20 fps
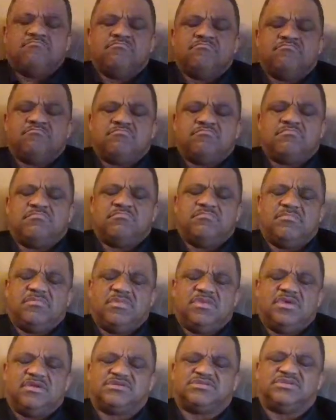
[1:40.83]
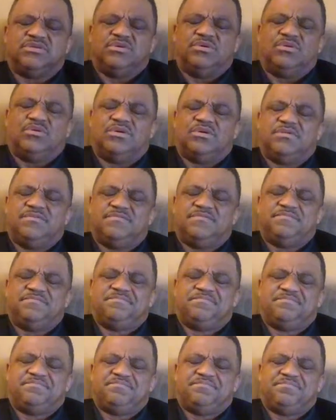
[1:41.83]
you for this opportunity to
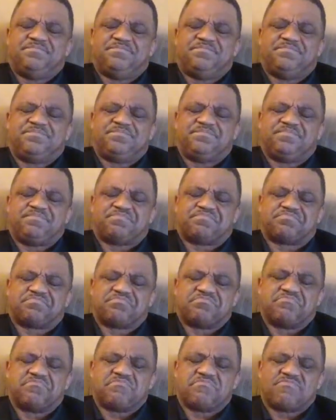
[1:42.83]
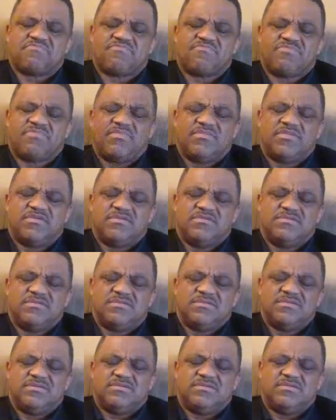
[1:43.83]
come in this medium
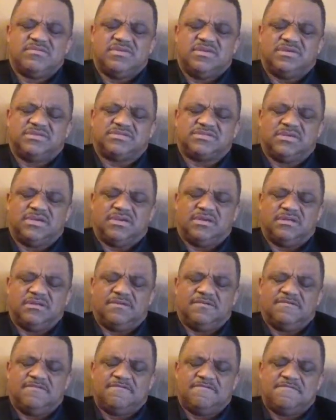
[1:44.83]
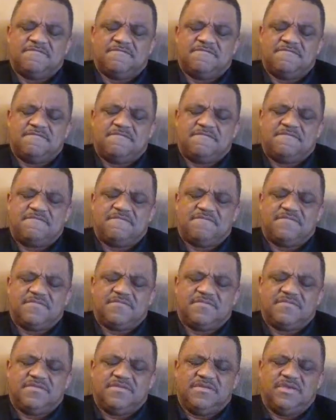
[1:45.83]
to share information and
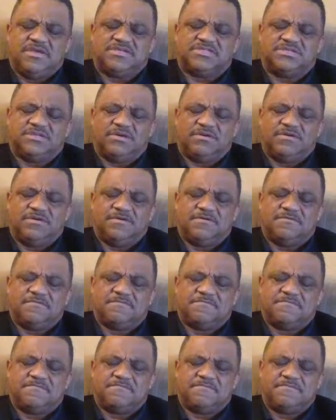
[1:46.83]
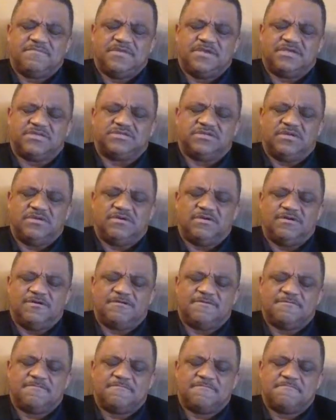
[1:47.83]
knowledge with your people. We pray,
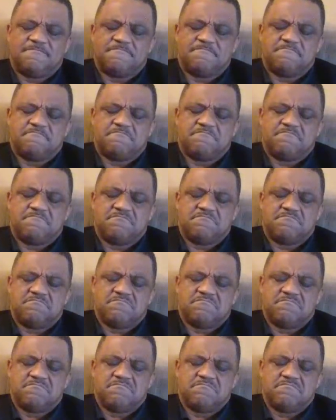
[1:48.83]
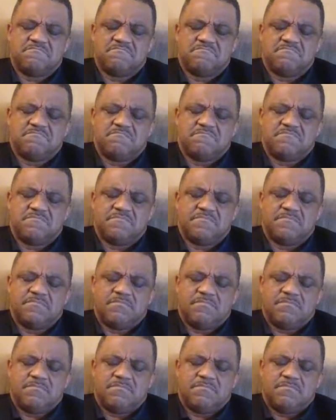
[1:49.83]
God, that this show would
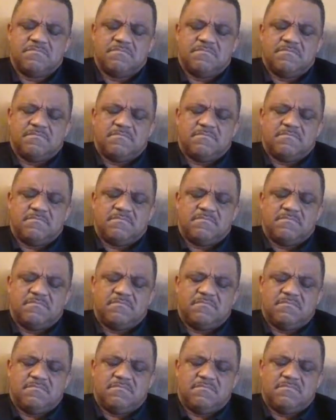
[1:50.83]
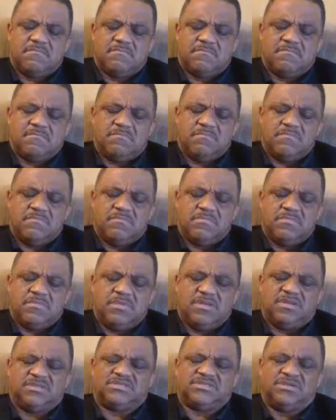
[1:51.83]
glorify and edify you,
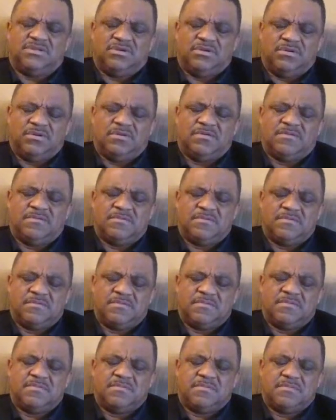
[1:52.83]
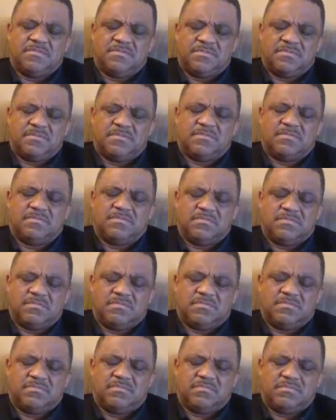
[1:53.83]
and that you would use it for your
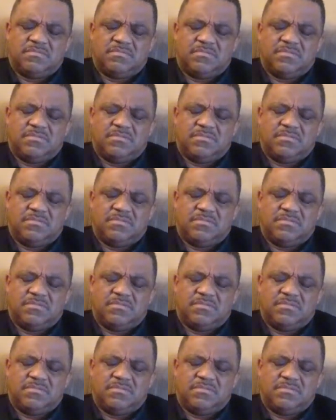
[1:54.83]
glory.